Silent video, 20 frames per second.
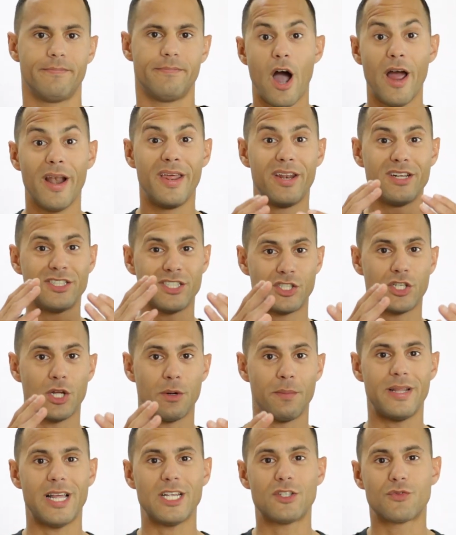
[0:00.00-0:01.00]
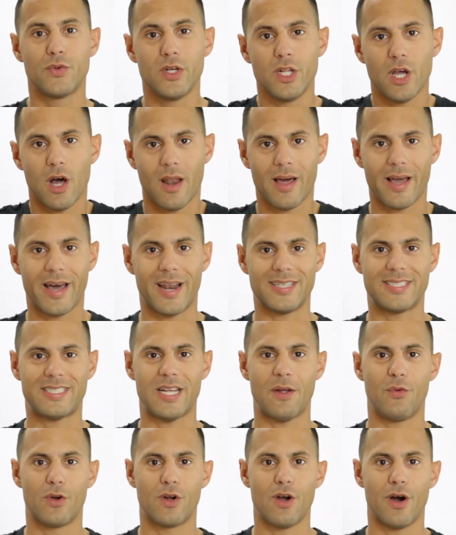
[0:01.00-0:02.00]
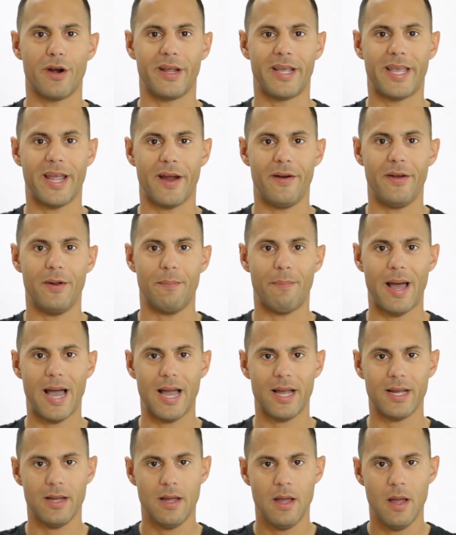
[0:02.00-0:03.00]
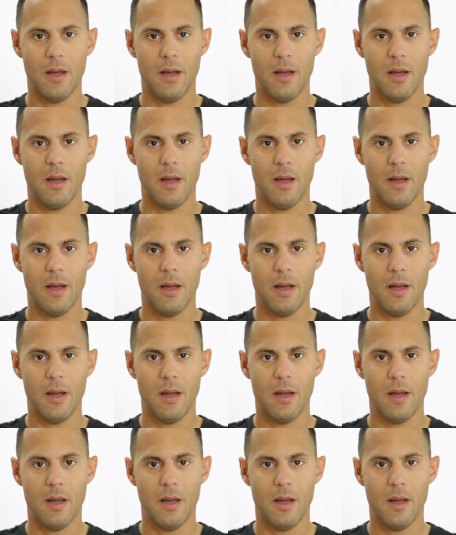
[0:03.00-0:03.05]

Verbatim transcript: All right, ladies and gentlemen, that's really all I gotta say regarding carrying your bag.